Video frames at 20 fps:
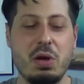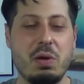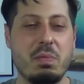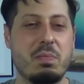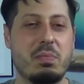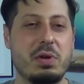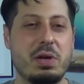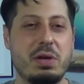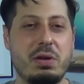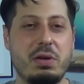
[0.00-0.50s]

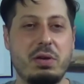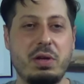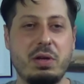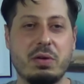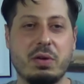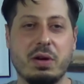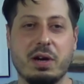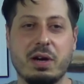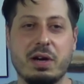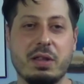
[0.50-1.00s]
But in New
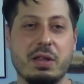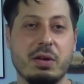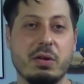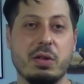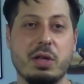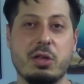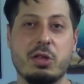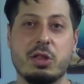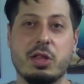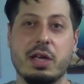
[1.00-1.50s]
York, there are
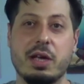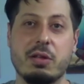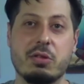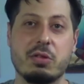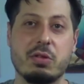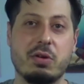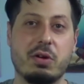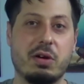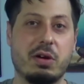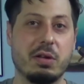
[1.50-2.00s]
these things
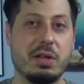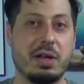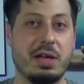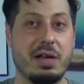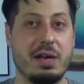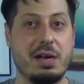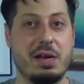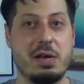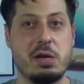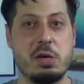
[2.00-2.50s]
called
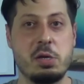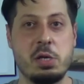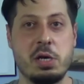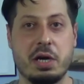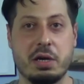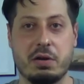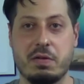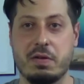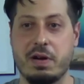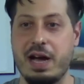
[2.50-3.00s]

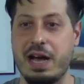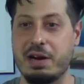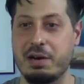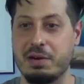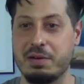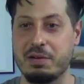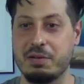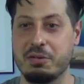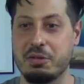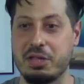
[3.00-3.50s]

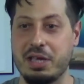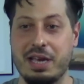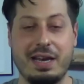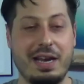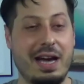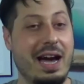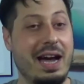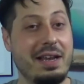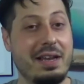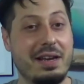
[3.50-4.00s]
nutcrackers, and
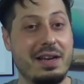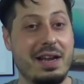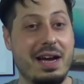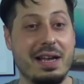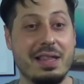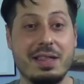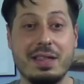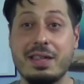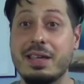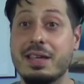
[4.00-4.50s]
I did
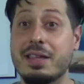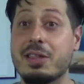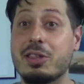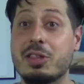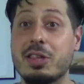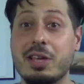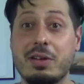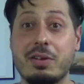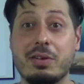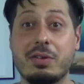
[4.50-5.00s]
not see a
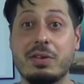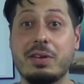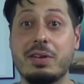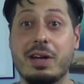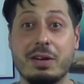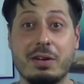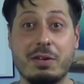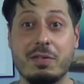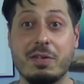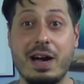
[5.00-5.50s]
single
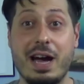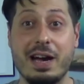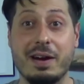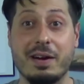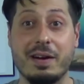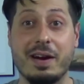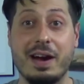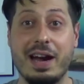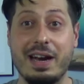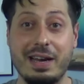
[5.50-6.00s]

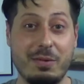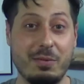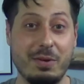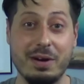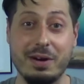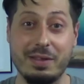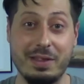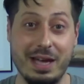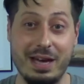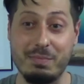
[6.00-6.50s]
nutcracker
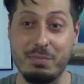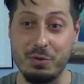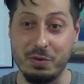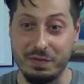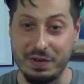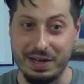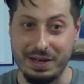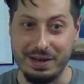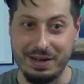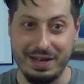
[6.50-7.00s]
anywhere in that
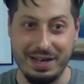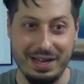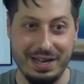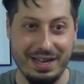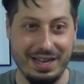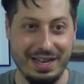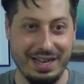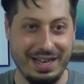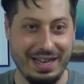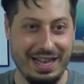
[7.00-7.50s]
movie.
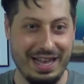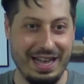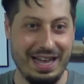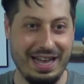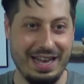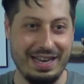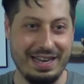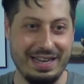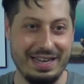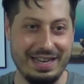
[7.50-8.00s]

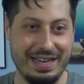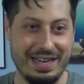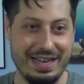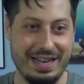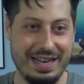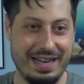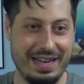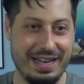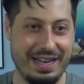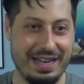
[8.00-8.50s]
And
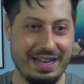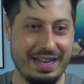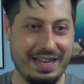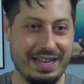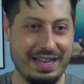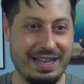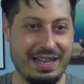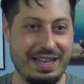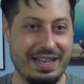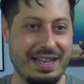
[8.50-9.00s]

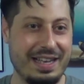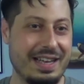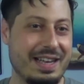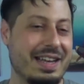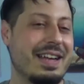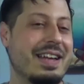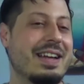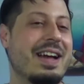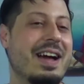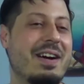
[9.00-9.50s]

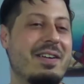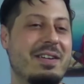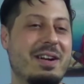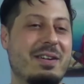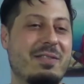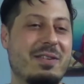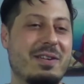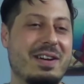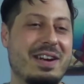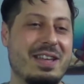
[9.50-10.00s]
Oh, no
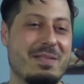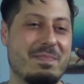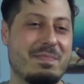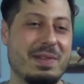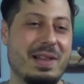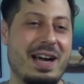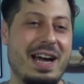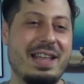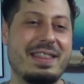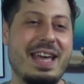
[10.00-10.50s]
worries,
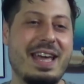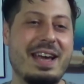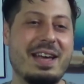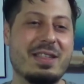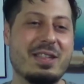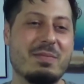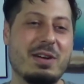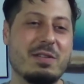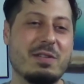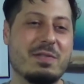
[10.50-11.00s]
Bly. Thanks
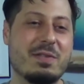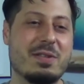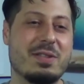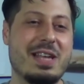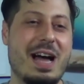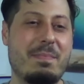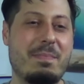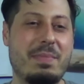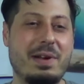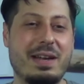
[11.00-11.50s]
so much for
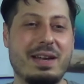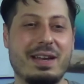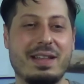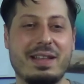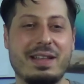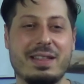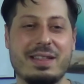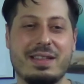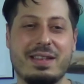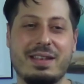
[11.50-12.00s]
stopping in and
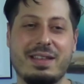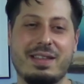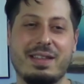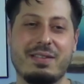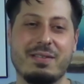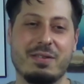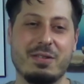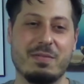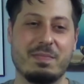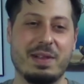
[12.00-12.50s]
listening
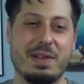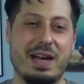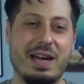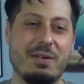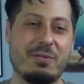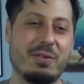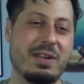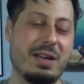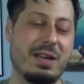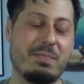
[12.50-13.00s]
to us, Bly. I
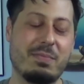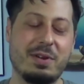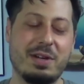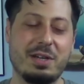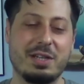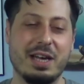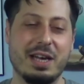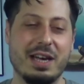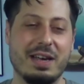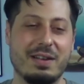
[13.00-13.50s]
really
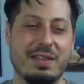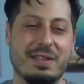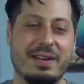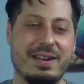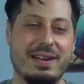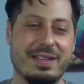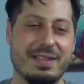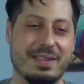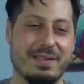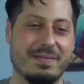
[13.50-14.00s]
appreciate it. It's
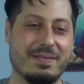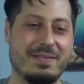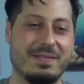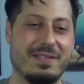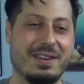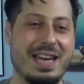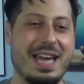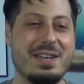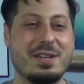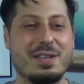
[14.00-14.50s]
awesome. We'll
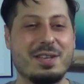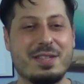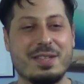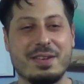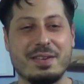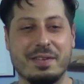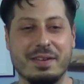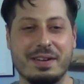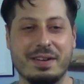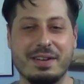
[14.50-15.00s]
catch you
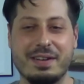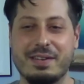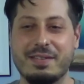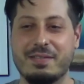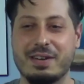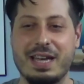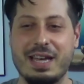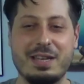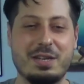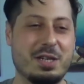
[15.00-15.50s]
soon.
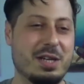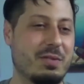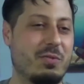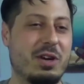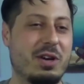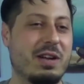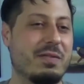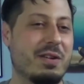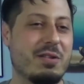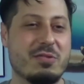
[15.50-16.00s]
We'll catch you in
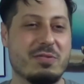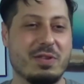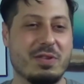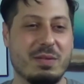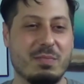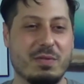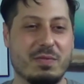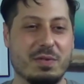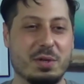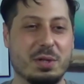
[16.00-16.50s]
one of our
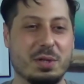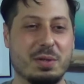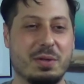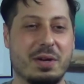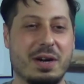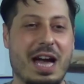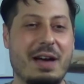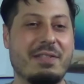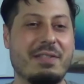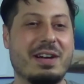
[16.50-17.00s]
streams for
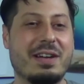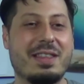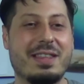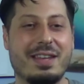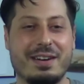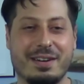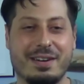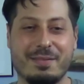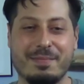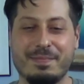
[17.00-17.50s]
sure. Have a good
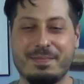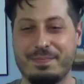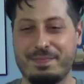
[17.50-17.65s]
dinner.